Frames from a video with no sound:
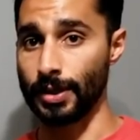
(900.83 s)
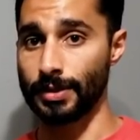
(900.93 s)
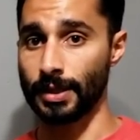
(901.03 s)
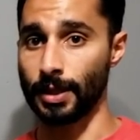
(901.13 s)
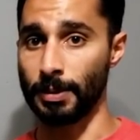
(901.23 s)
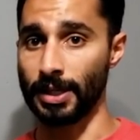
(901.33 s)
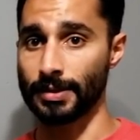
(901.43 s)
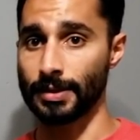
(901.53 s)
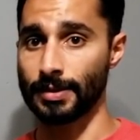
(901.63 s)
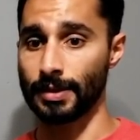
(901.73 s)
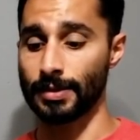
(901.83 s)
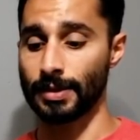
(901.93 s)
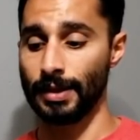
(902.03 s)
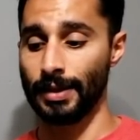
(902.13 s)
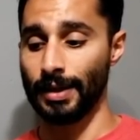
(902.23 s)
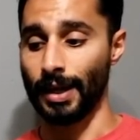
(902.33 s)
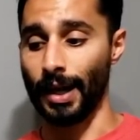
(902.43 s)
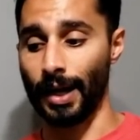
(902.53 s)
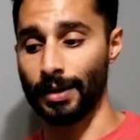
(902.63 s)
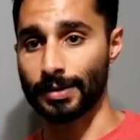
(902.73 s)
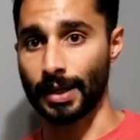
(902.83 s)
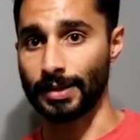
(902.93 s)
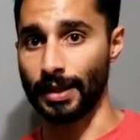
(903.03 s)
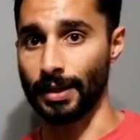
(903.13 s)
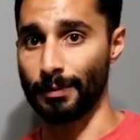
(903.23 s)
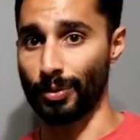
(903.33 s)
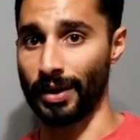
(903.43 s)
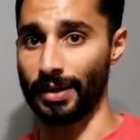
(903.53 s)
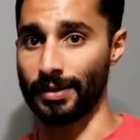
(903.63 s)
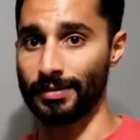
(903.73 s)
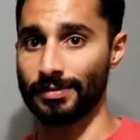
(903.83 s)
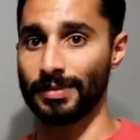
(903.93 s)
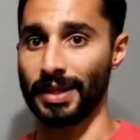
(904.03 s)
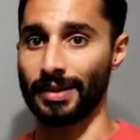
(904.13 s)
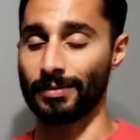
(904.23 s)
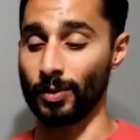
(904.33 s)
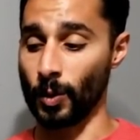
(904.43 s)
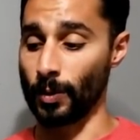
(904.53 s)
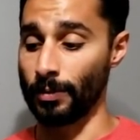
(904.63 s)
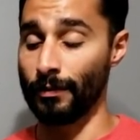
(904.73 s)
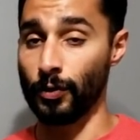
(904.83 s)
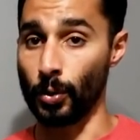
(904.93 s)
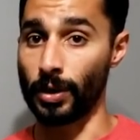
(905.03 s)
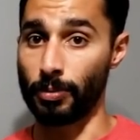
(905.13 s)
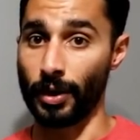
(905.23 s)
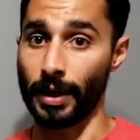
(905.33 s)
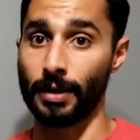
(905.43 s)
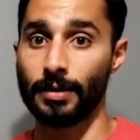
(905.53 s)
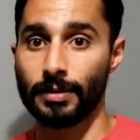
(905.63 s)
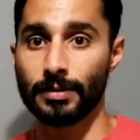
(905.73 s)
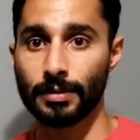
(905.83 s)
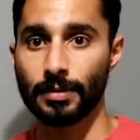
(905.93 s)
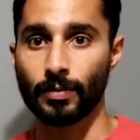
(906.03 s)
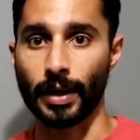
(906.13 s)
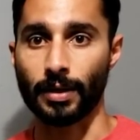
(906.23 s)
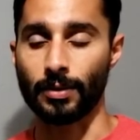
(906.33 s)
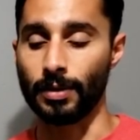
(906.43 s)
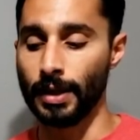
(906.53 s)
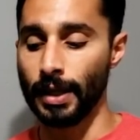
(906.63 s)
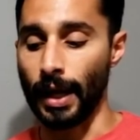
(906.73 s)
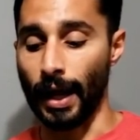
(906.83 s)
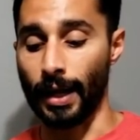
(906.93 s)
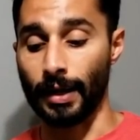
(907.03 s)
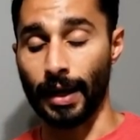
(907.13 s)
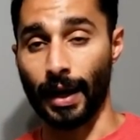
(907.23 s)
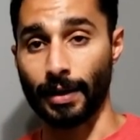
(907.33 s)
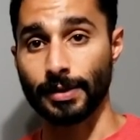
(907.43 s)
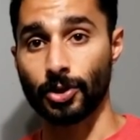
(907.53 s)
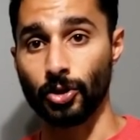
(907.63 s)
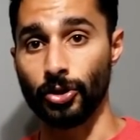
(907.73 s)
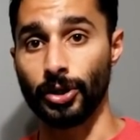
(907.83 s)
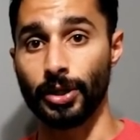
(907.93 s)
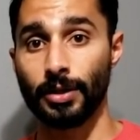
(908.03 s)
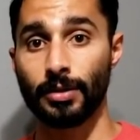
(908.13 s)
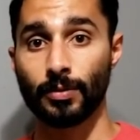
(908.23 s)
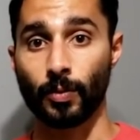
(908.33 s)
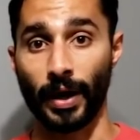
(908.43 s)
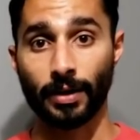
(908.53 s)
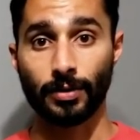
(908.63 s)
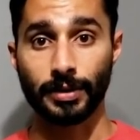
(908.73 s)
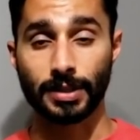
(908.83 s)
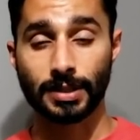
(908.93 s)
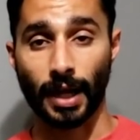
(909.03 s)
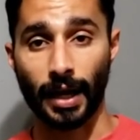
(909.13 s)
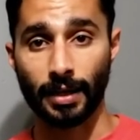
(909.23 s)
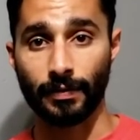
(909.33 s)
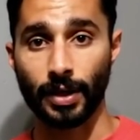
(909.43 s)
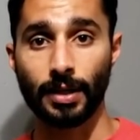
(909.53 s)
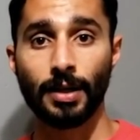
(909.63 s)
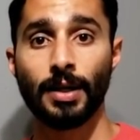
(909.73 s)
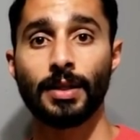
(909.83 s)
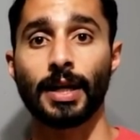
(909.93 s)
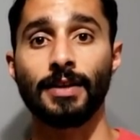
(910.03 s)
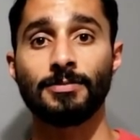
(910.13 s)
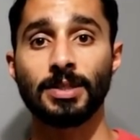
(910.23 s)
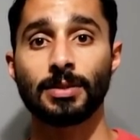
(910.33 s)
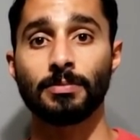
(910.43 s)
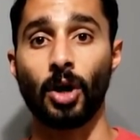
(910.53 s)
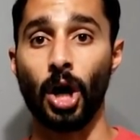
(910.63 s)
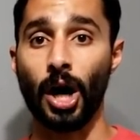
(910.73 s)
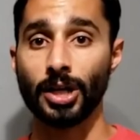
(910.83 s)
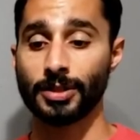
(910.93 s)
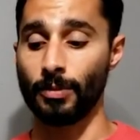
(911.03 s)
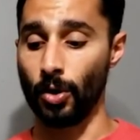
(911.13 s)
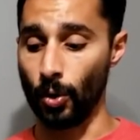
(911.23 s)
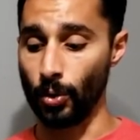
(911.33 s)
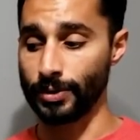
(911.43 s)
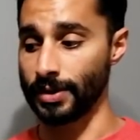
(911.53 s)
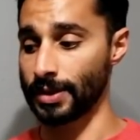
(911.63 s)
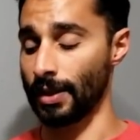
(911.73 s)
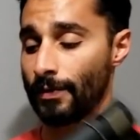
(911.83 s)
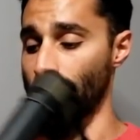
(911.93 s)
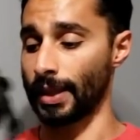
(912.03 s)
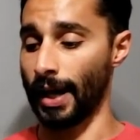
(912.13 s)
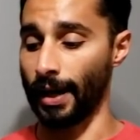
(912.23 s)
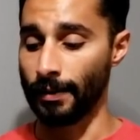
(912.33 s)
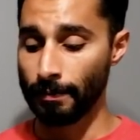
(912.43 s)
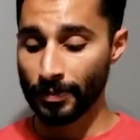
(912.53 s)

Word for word: it in CQB distances. And it's got daylight bright, like, or Florida bright reticle, and it has a good reticle inside of it that gives me some awesome holds and stuff like that.